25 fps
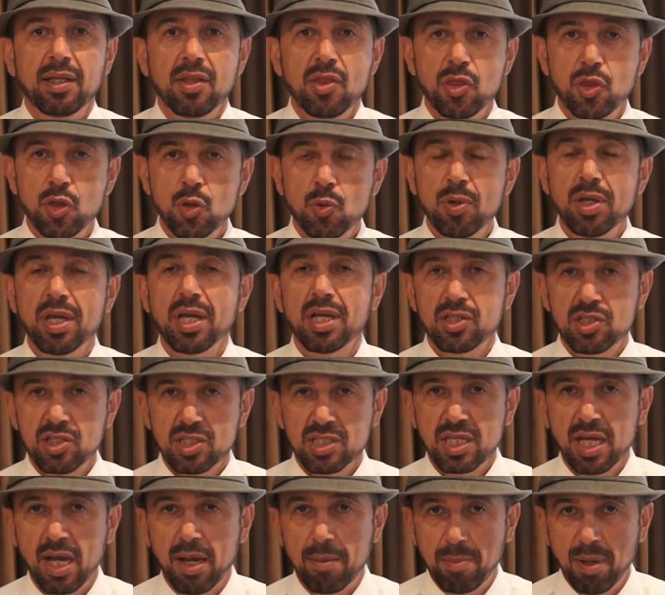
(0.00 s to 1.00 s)
3
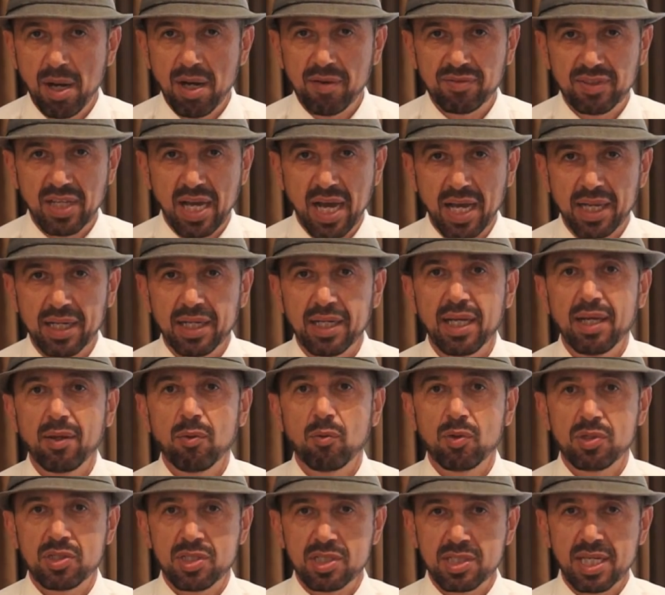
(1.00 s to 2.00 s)
inches above that,
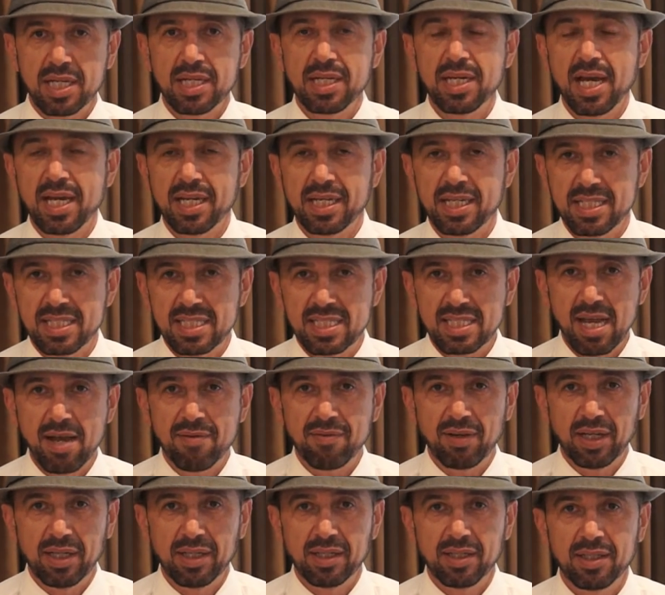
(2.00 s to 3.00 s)
which is at 97.
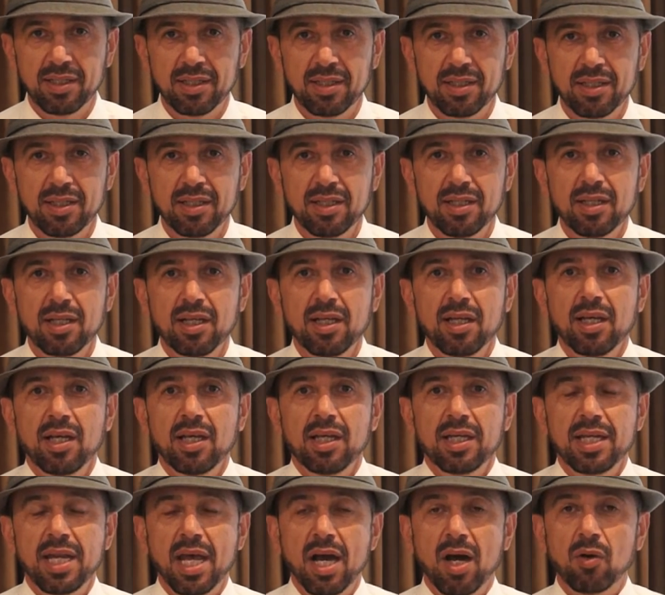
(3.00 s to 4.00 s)

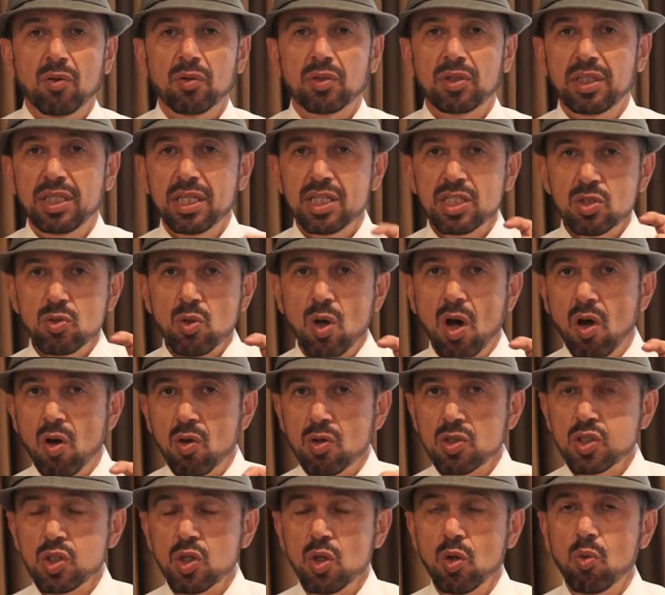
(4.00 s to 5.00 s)
Now this
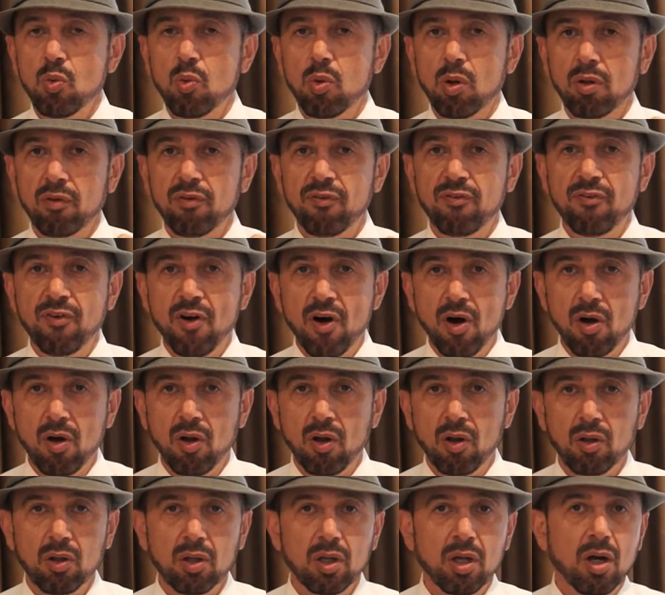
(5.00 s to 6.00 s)
also will
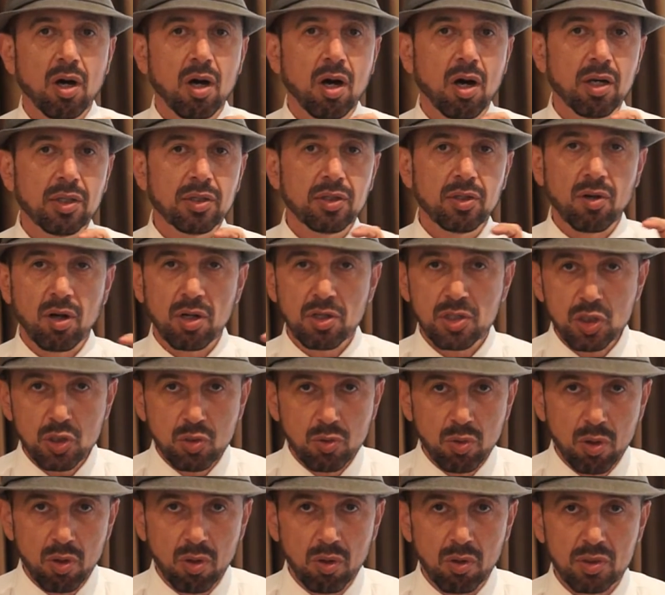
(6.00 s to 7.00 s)
fall under our
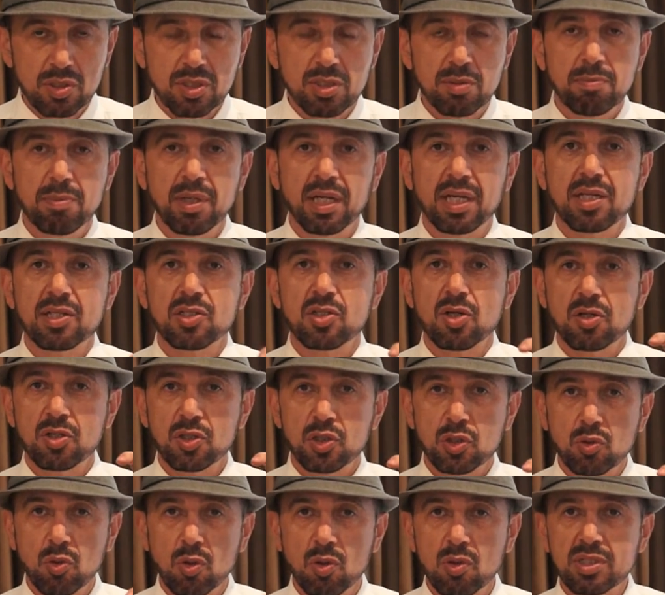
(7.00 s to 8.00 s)
scrolls because our
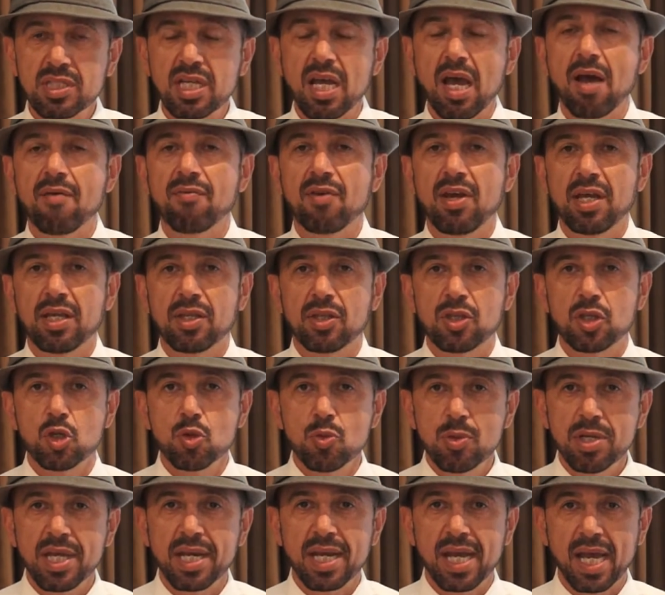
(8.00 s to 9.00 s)
scrolls have a
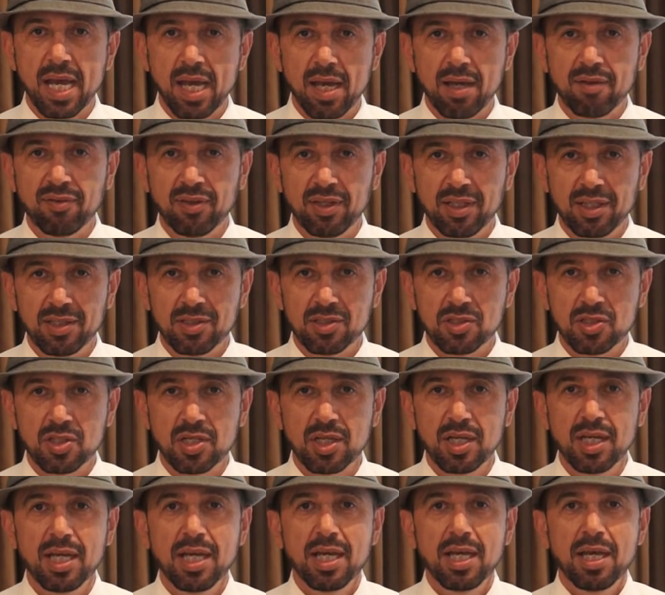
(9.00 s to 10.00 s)
3.5 inch
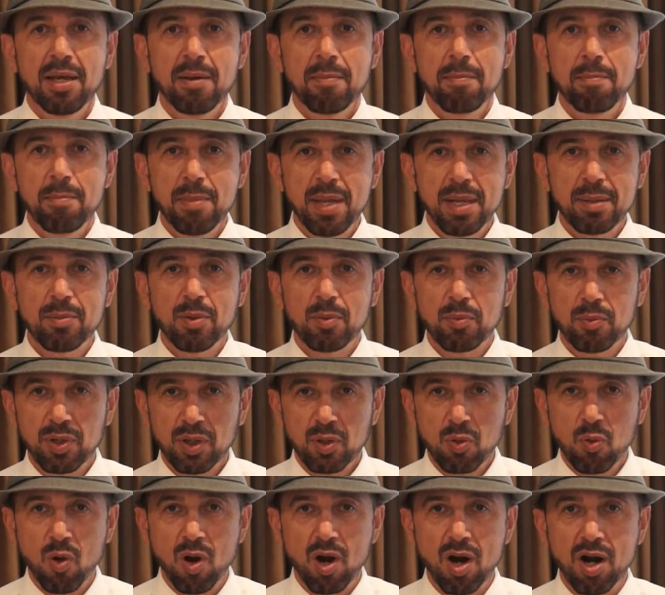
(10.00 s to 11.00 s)
minimum
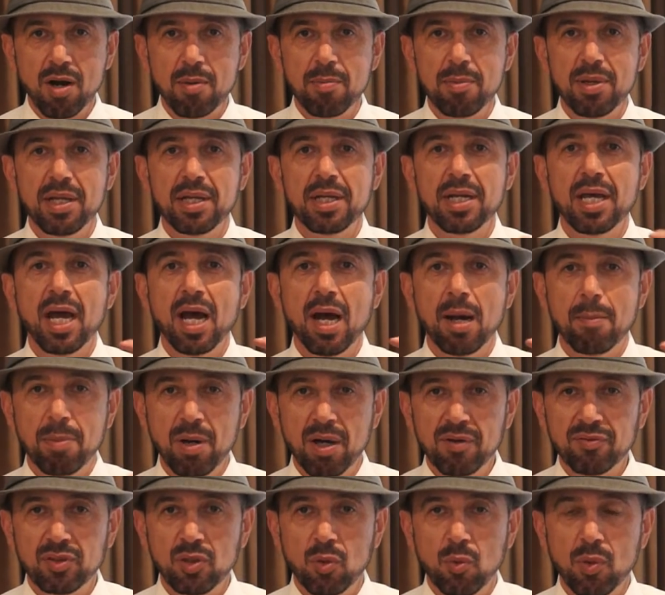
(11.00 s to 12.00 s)
requirement
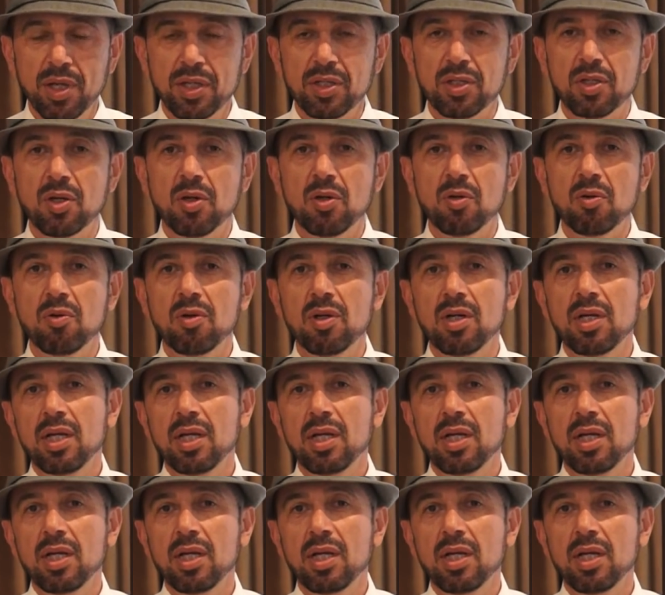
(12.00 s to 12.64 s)
above the window.